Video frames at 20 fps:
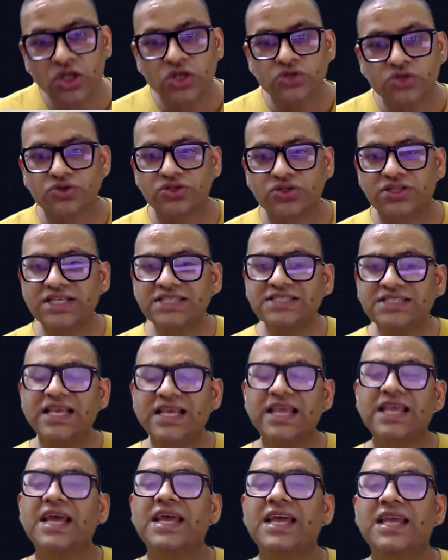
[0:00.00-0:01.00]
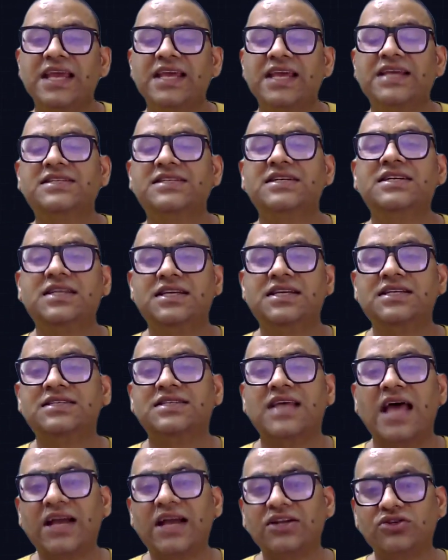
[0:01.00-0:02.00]
So this AI agent
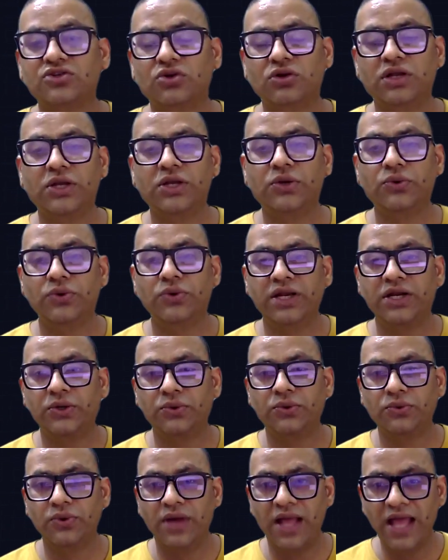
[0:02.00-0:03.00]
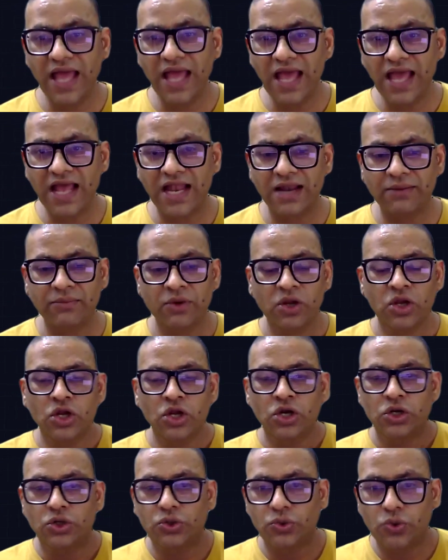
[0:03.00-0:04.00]
is actually going to help
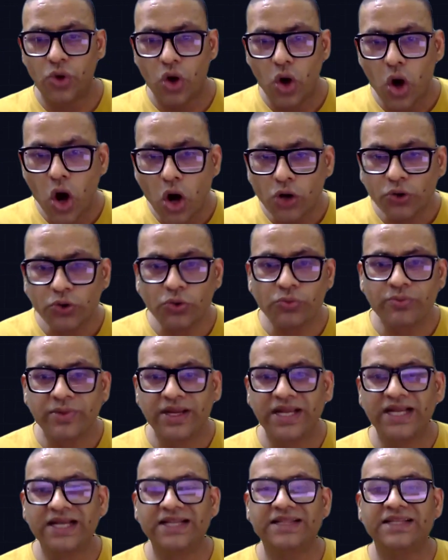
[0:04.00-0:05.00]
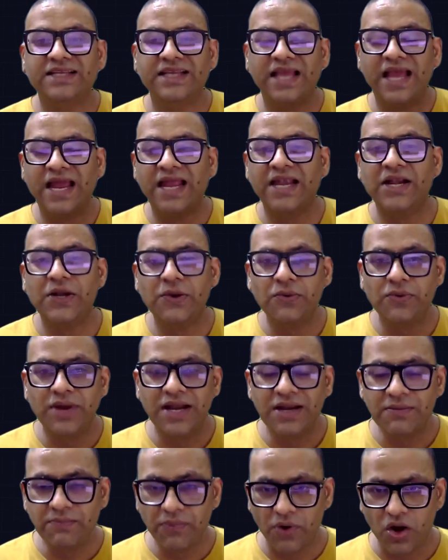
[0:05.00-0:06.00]
to automate the
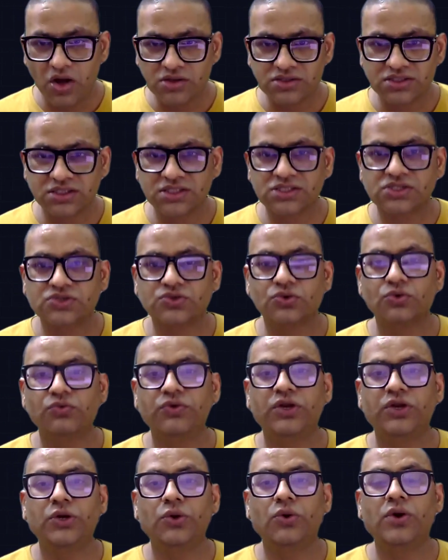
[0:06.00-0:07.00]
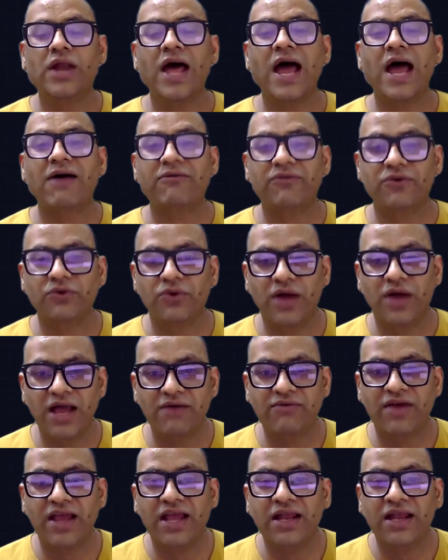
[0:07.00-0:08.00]
end-to-end process so we don't have to
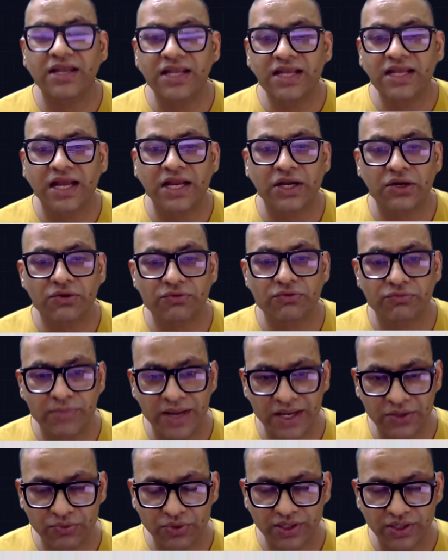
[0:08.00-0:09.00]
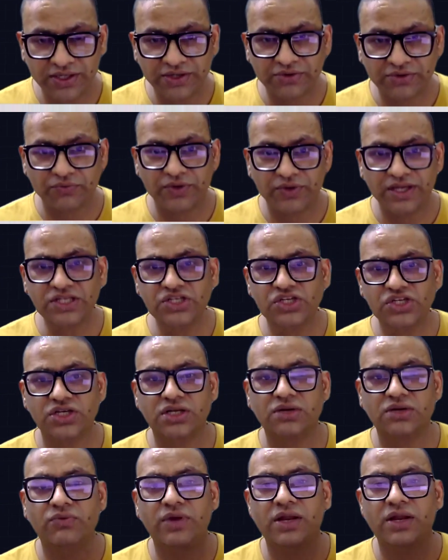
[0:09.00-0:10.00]
have any kind of manual
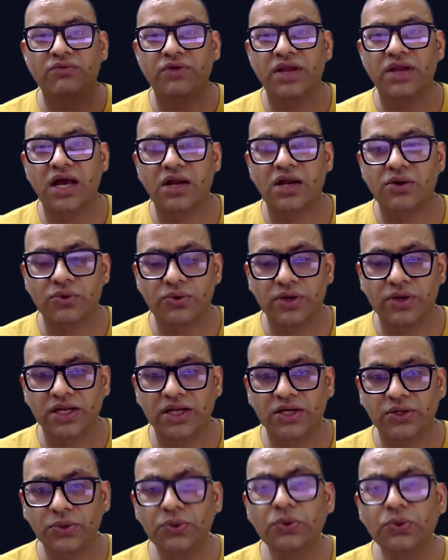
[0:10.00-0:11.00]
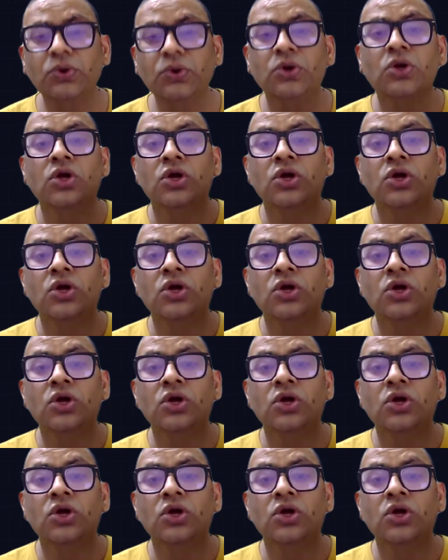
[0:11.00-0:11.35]
intervention when we are going to